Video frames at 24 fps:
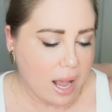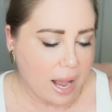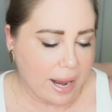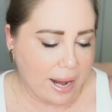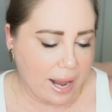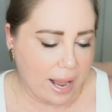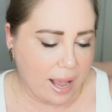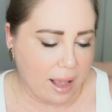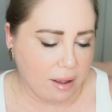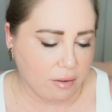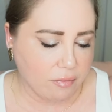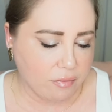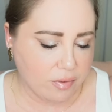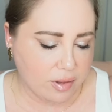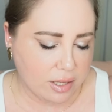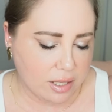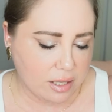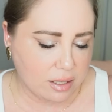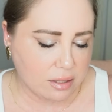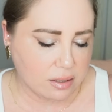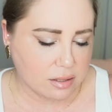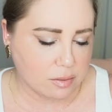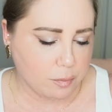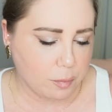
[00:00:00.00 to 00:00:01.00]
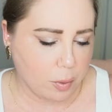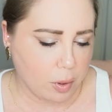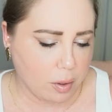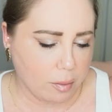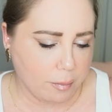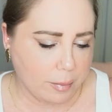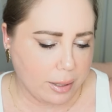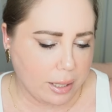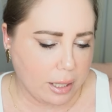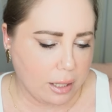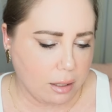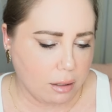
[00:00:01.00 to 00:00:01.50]
I have these
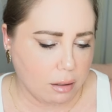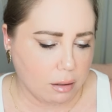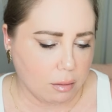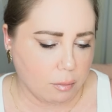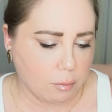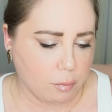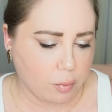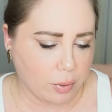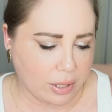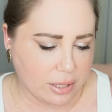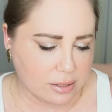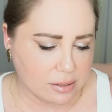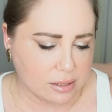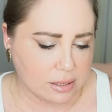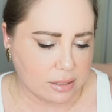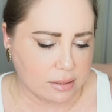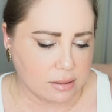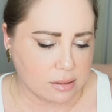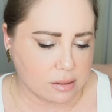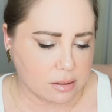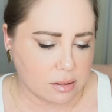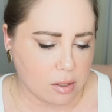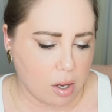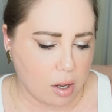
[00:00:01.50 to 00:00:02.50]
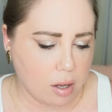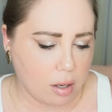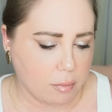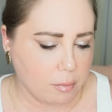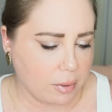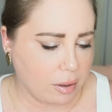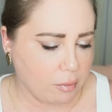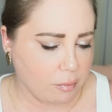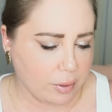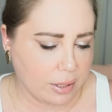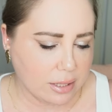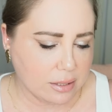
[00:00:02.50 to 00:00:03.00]
permanent bracelets on
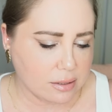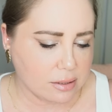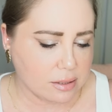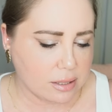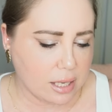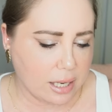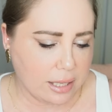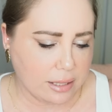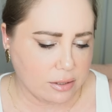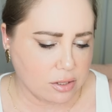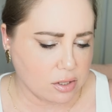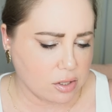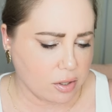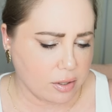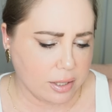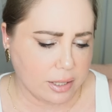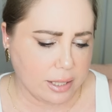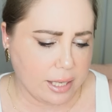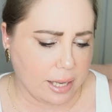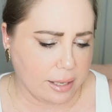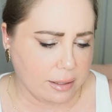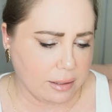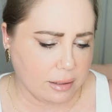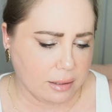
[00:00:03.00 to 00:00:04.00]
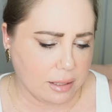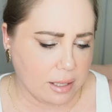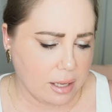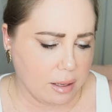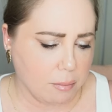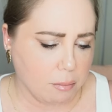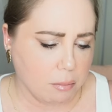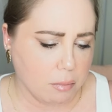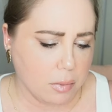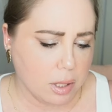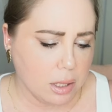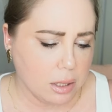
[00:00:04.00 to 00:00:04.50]
my wrist. I started getting
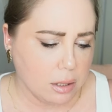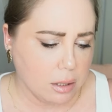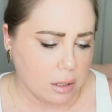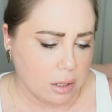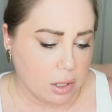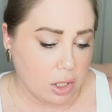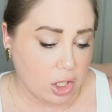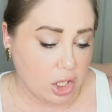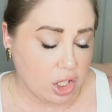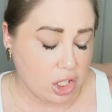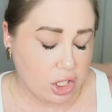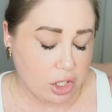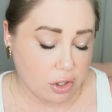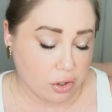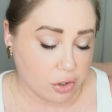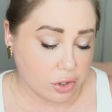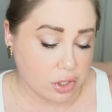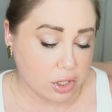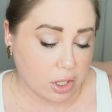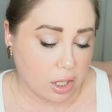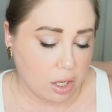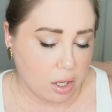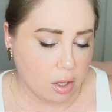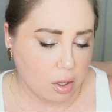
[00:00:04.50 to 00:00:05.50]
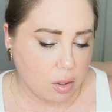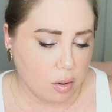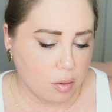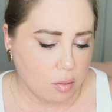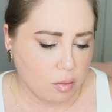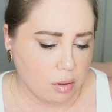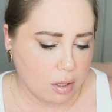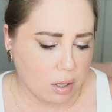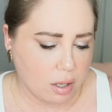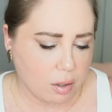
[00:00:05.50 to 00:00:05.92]
them years ago.